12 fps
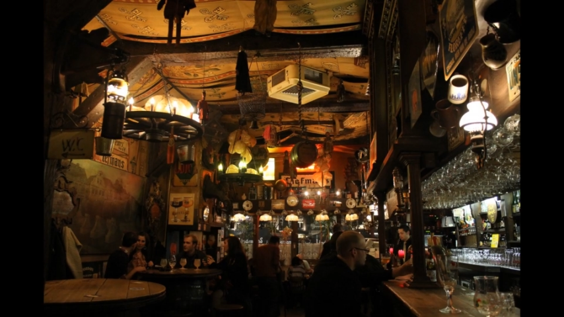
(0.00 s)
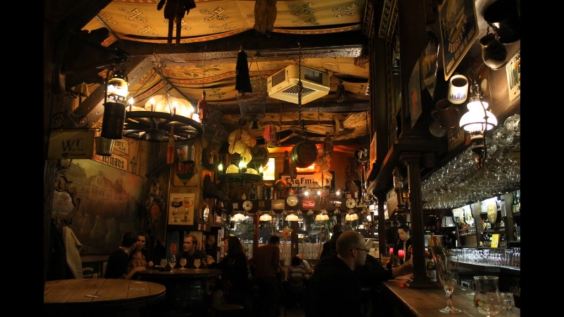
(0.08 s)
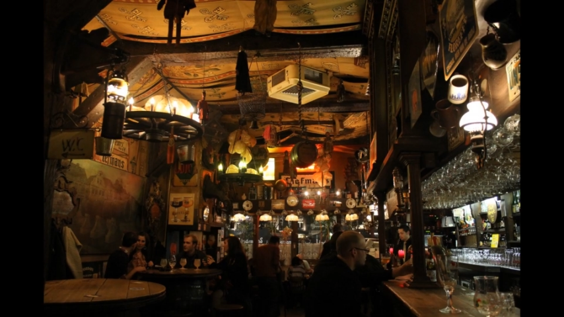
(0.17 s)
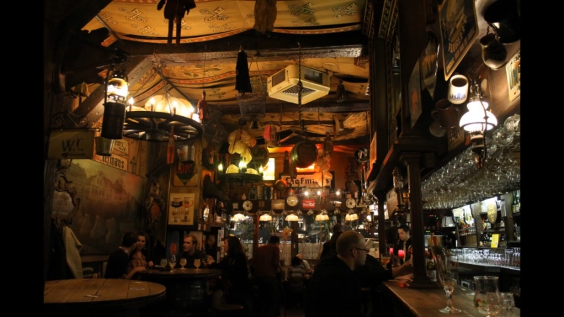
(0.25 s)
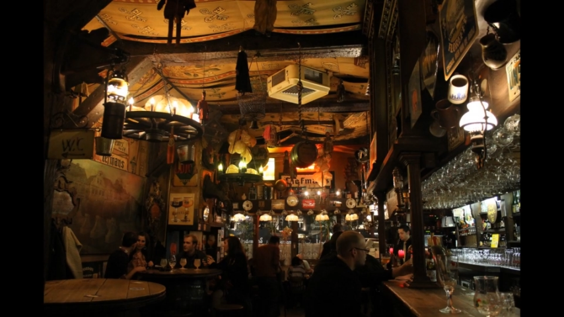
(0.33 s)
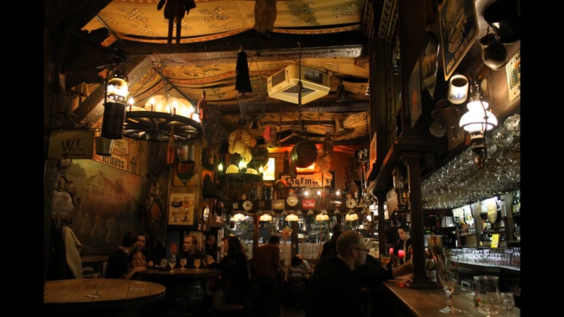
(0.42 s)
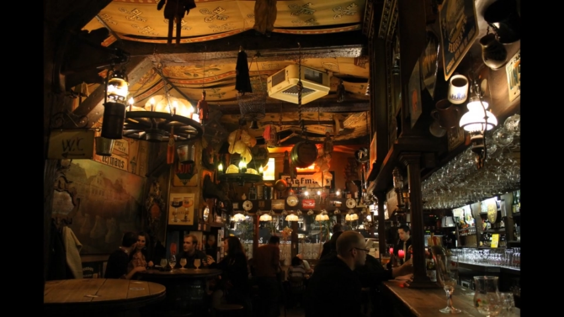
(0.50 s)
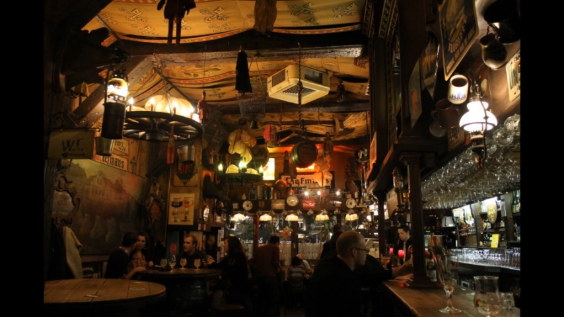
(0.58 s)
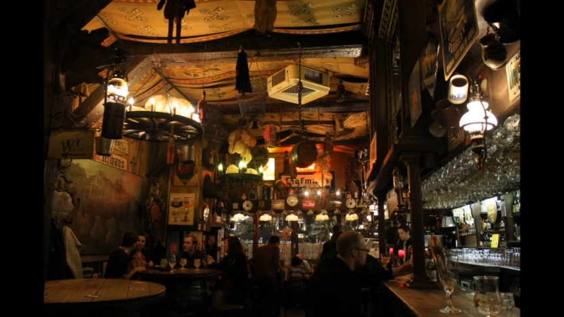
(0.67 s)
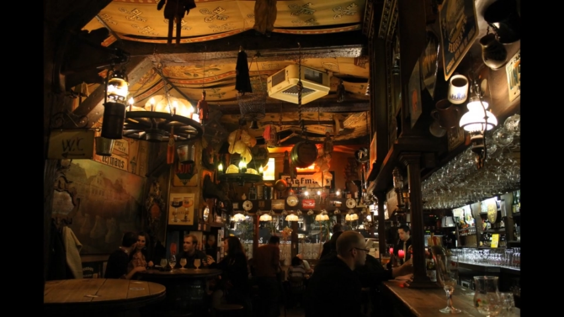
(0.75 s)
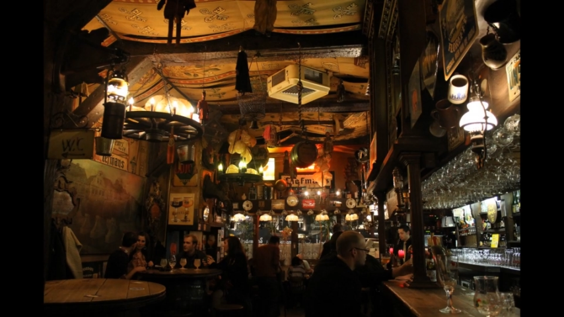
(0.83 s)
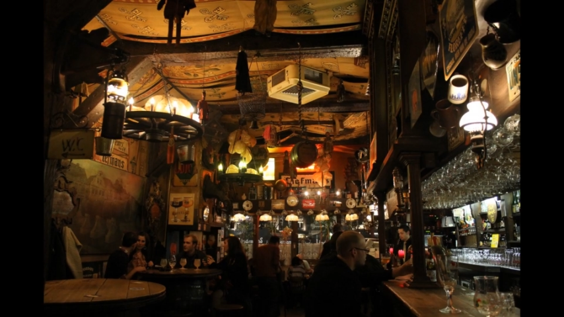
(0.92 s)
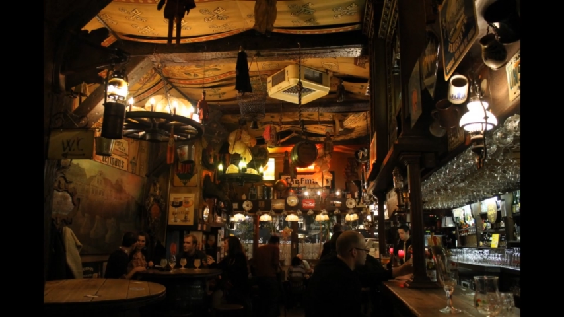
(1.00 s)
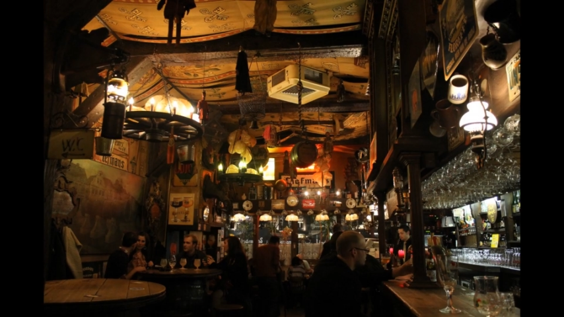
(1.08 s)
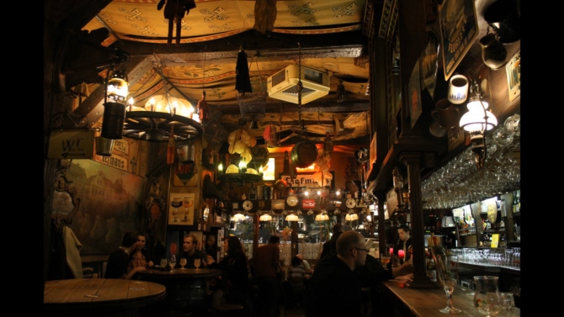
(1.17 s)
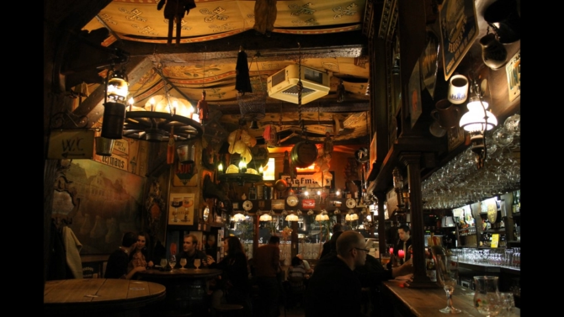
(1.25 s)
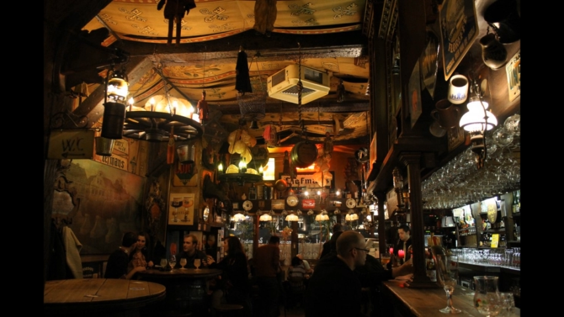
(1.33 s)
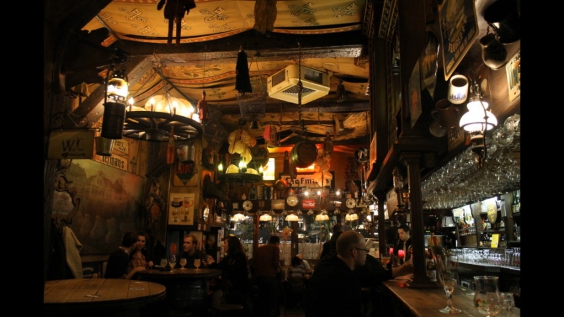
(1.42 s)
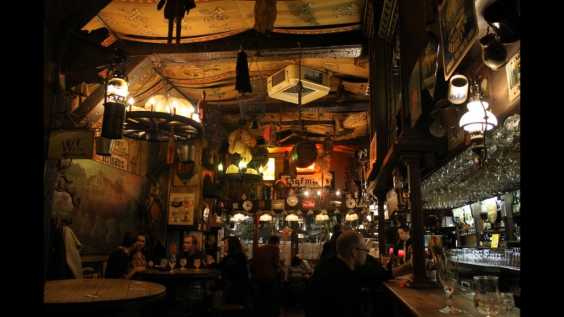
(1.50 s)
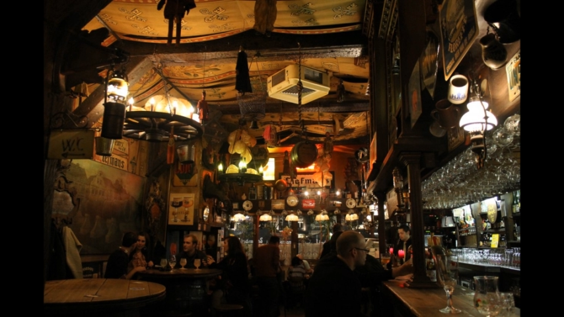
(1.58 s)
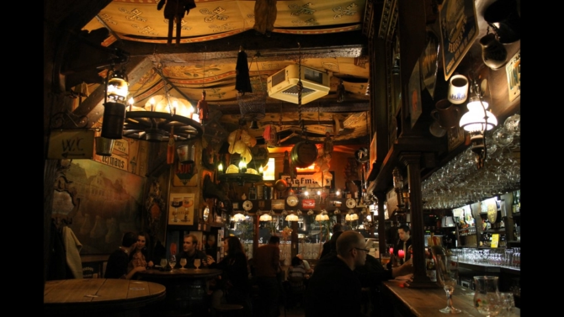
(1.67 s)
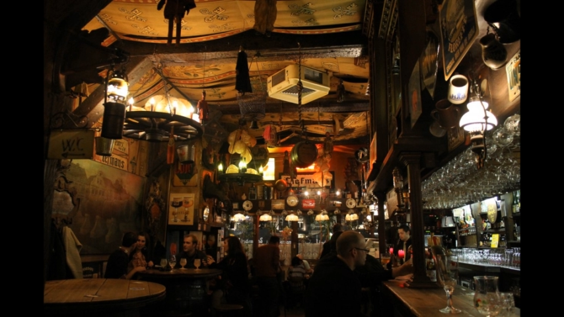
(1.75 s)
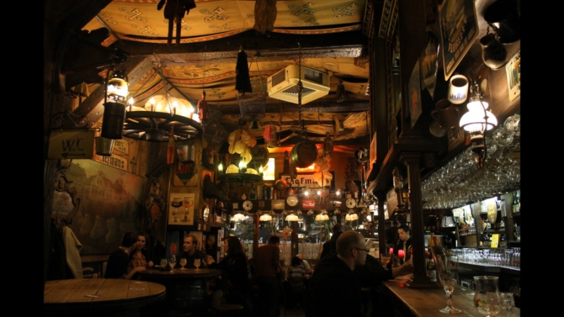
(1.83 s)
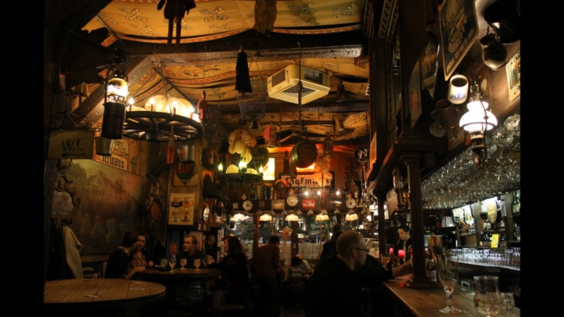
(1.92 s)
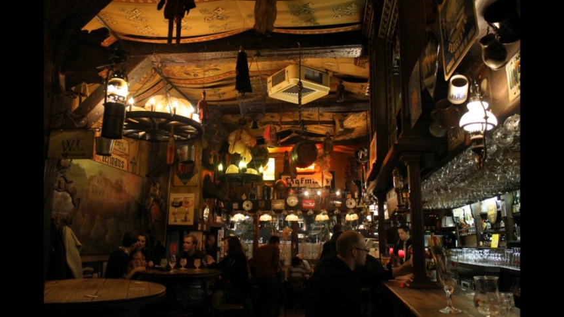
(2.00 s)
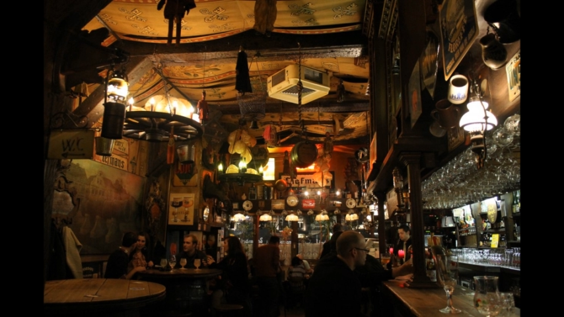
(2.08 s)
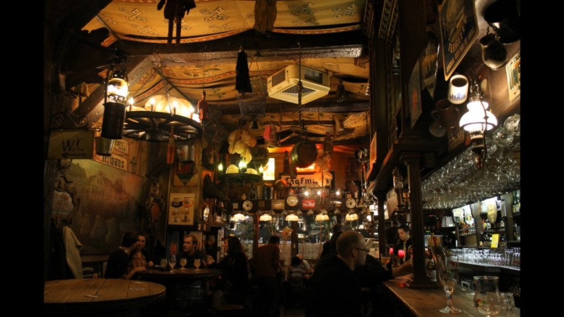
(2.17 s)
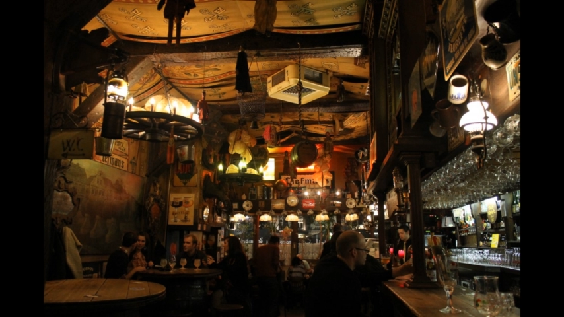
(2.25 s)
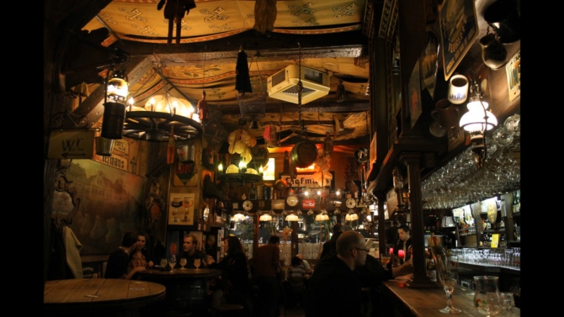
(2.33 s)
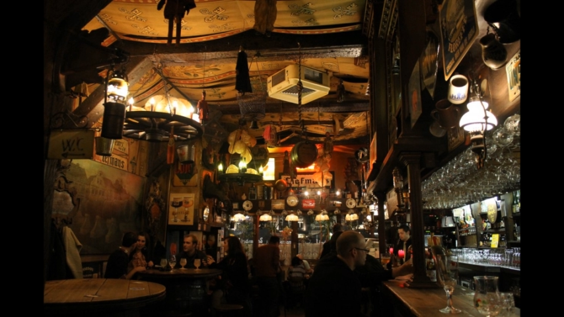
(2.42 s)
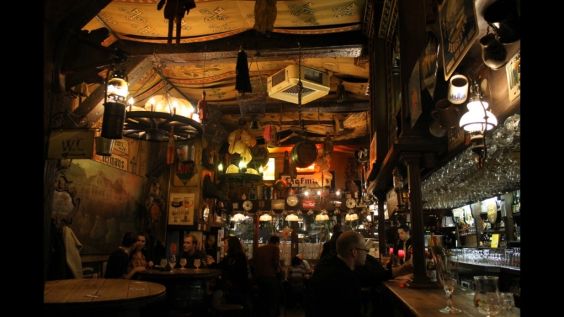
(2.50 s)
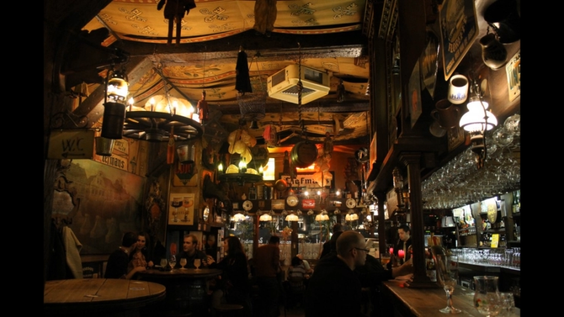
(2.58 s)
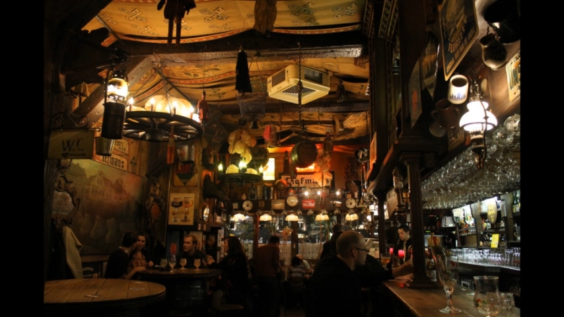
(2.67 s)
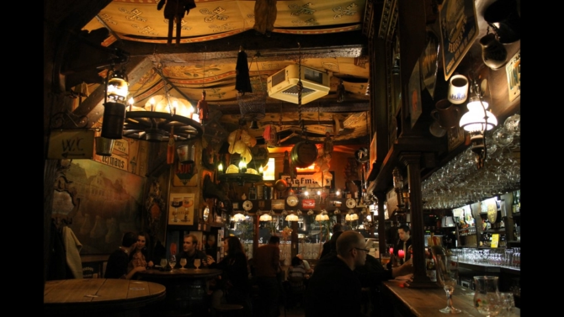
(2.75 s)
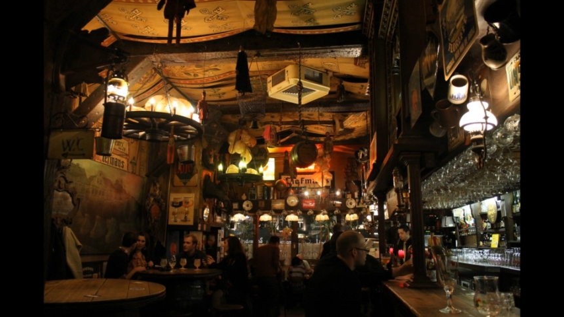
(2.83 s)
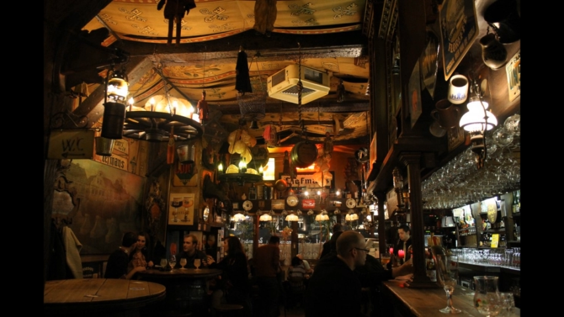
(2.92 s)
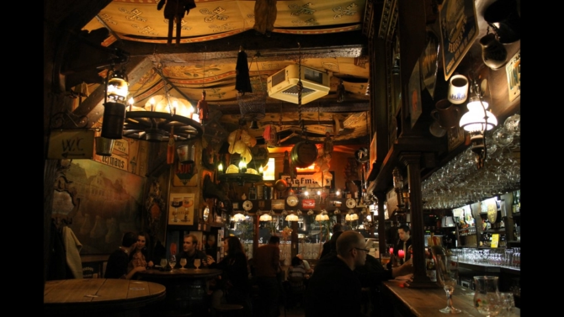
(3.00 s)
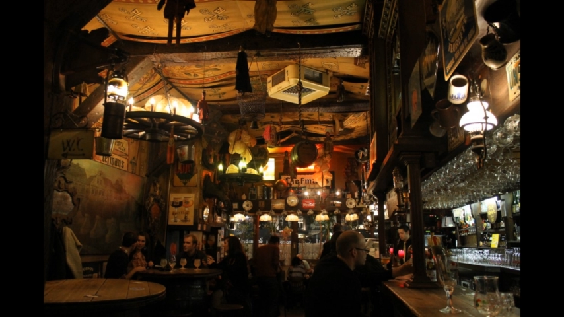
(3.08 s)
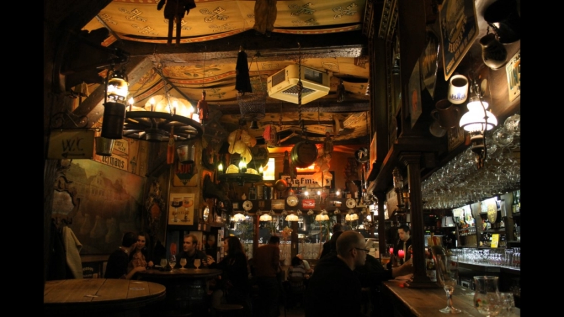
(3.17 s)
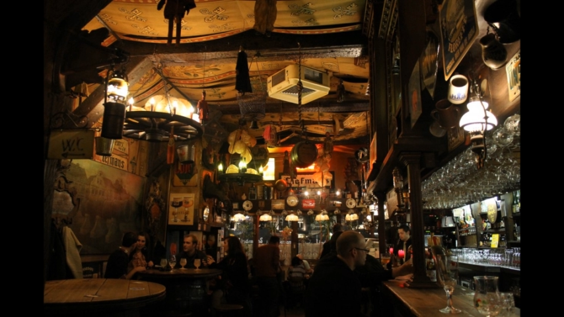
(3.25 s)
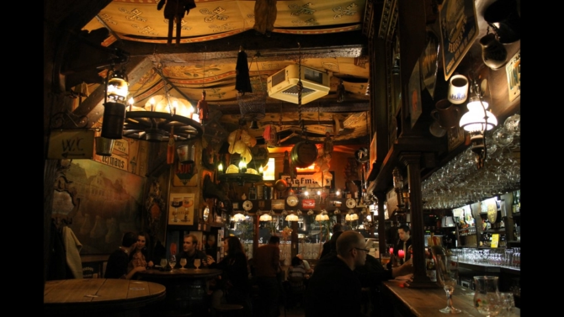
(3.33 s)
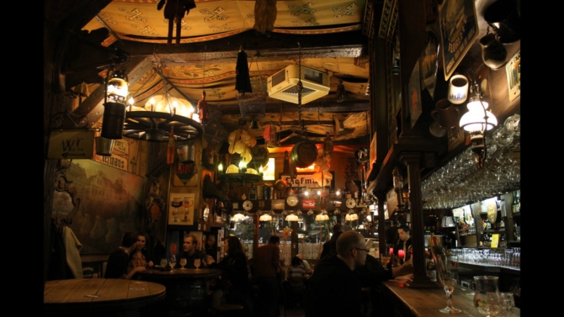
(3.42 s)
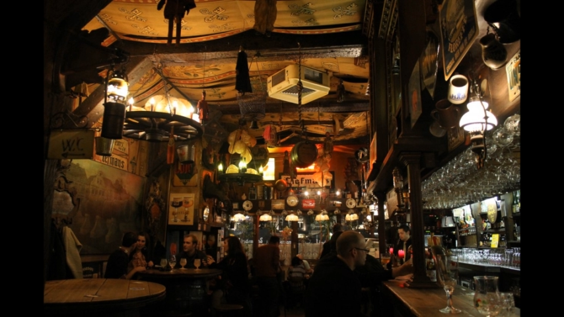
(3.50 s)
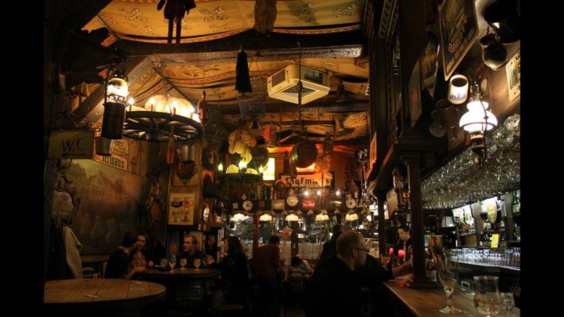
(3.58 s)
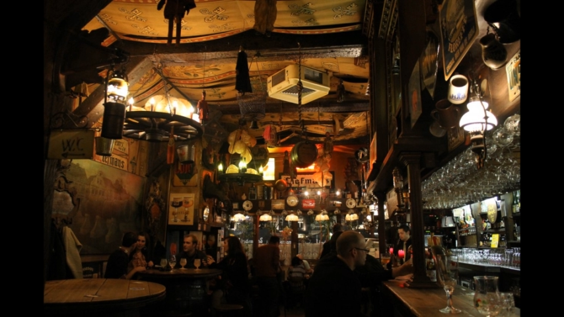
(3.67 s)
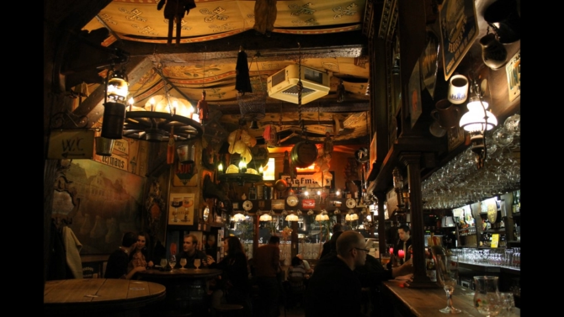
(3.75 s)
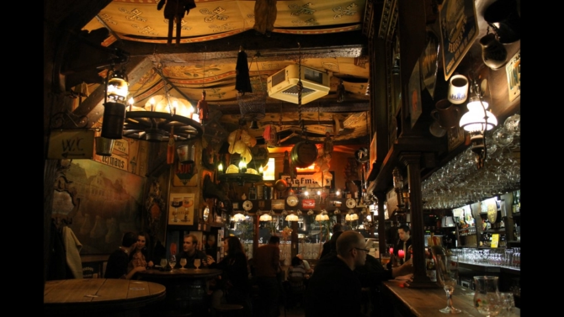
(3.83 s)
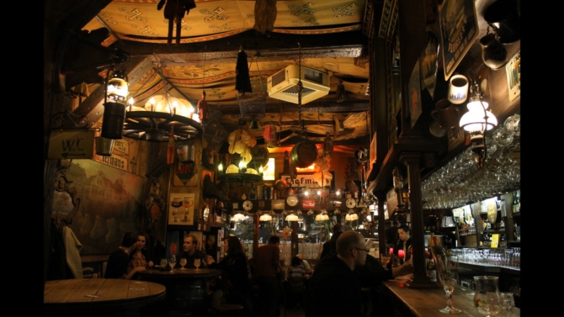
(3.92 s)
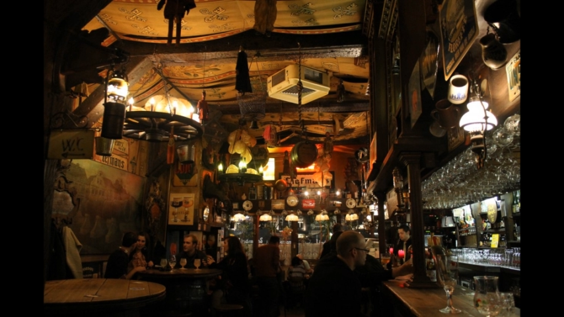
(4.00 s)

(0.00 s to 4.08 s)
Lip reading: (no speaker visible)